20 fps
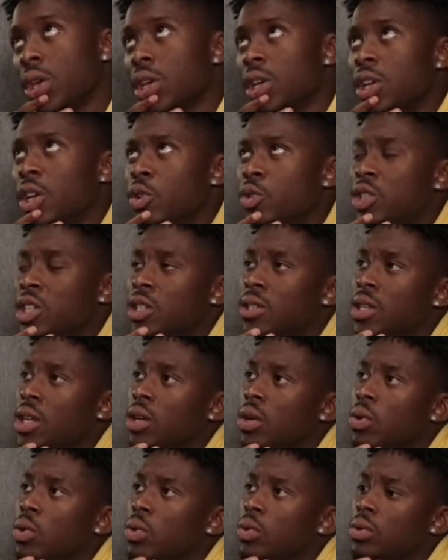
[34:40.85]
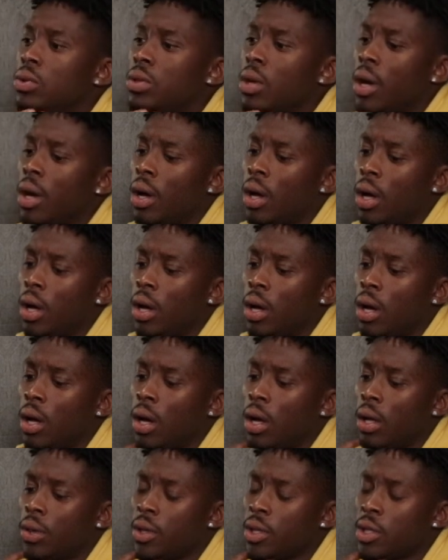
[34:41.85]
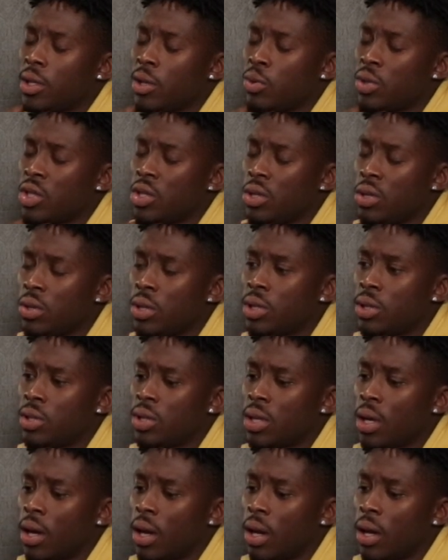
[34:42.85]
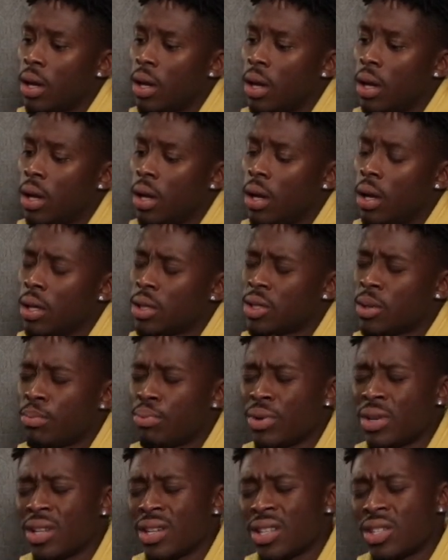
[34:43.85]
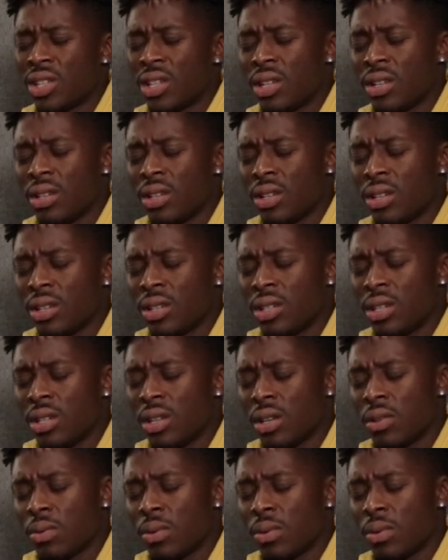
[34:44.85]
It was this thing called it was a new Sabrina the Teenage